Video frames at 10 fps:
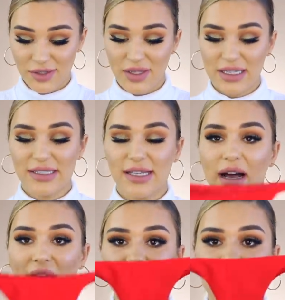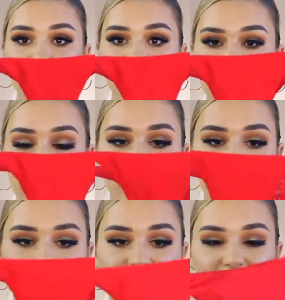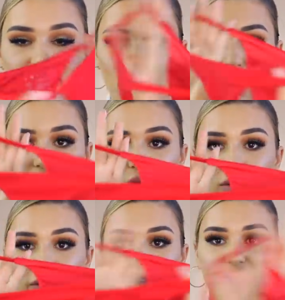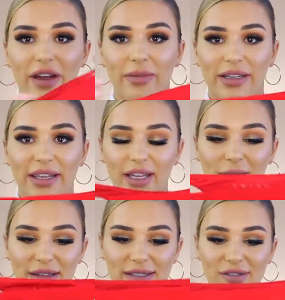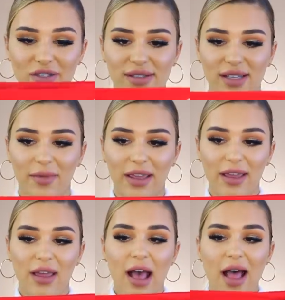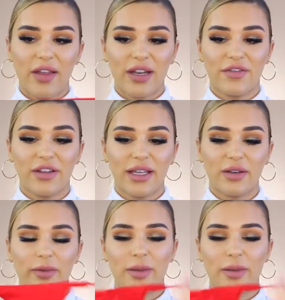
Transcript: So these are the Bondi bottoms. There's not a whole lot of fabric here, but this is just something that I feel like would